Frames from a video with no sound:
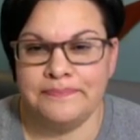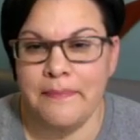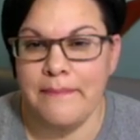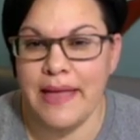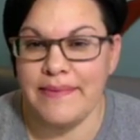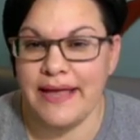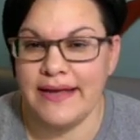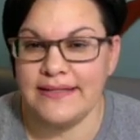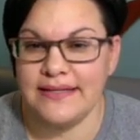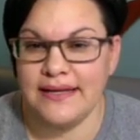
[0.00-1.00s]

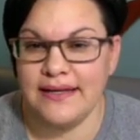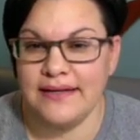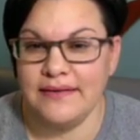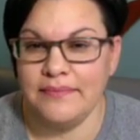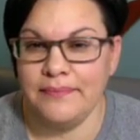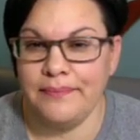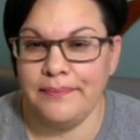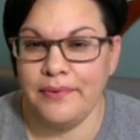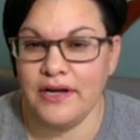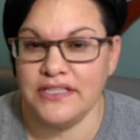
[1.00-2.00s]
maybe 18
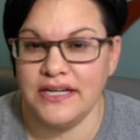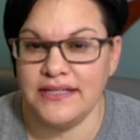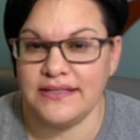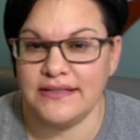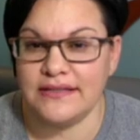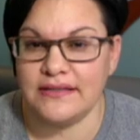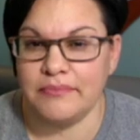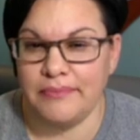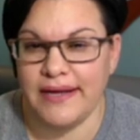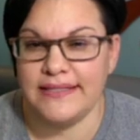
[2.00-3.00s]
projects,
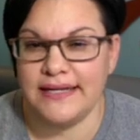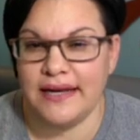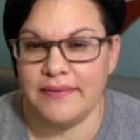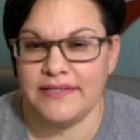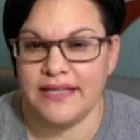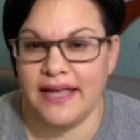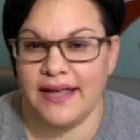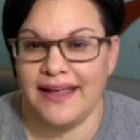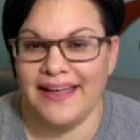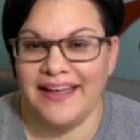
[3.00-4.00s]
18 I would say.
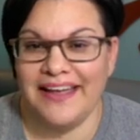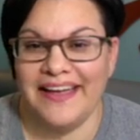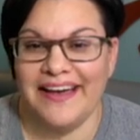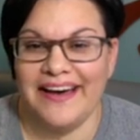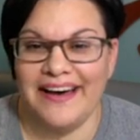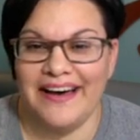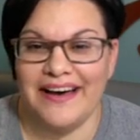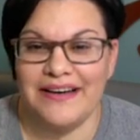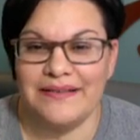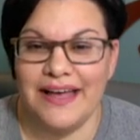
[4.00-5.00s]

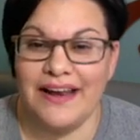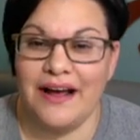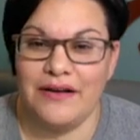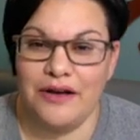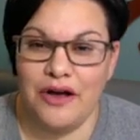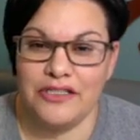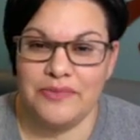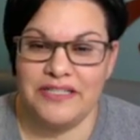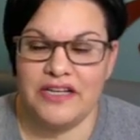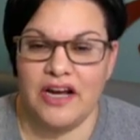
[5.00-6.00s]
And I'll also
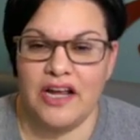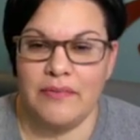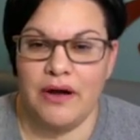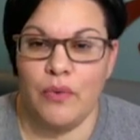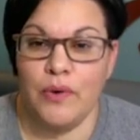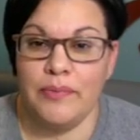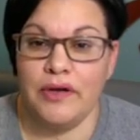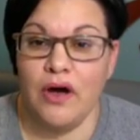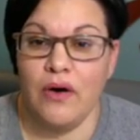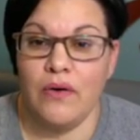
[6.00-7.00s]
be talking about
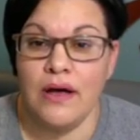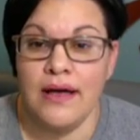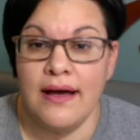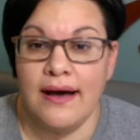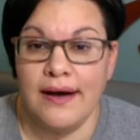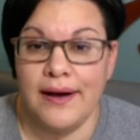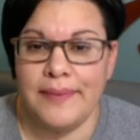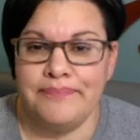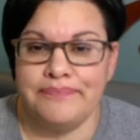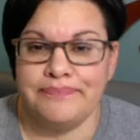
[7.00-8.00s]
WIPGO.
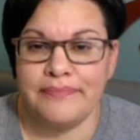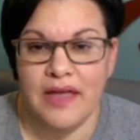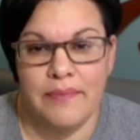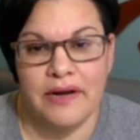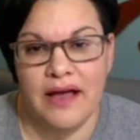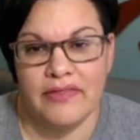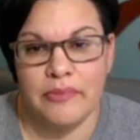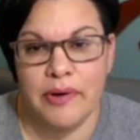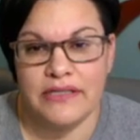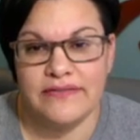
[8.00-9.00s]
I'm going to have to
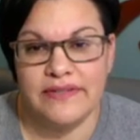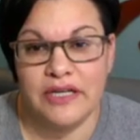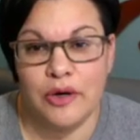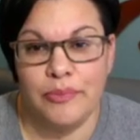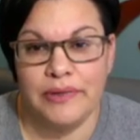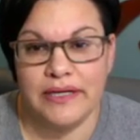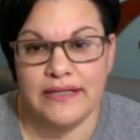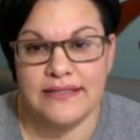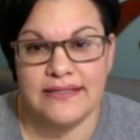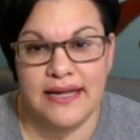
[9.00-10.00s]
pause the video
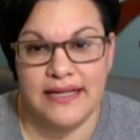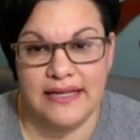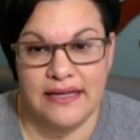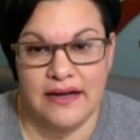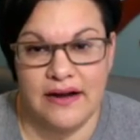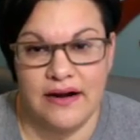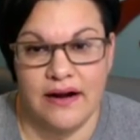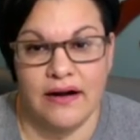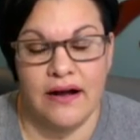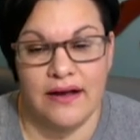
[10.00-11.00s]
because Teddy,
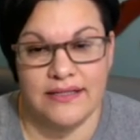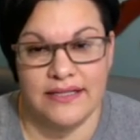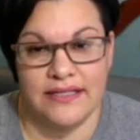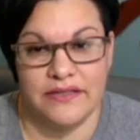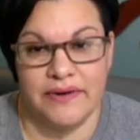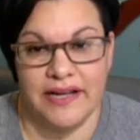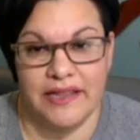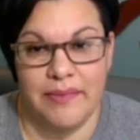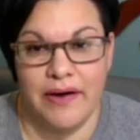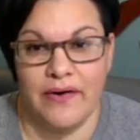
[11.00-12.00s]
our Aussie, is ringing the
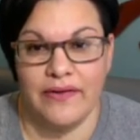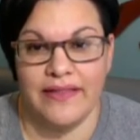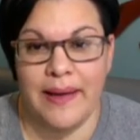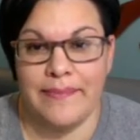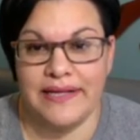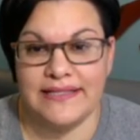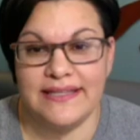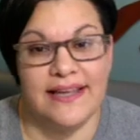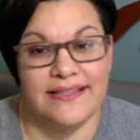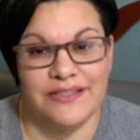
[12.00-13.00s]
bell. That means
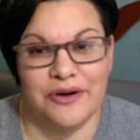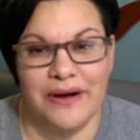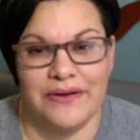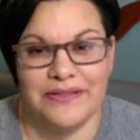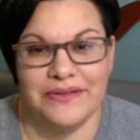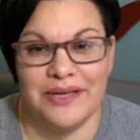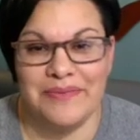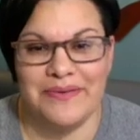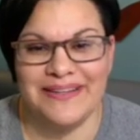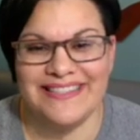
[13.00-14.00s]
he has to go out. So give me
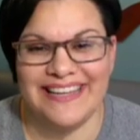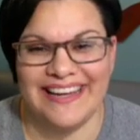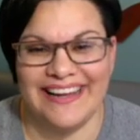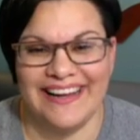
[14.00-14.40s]
1 second.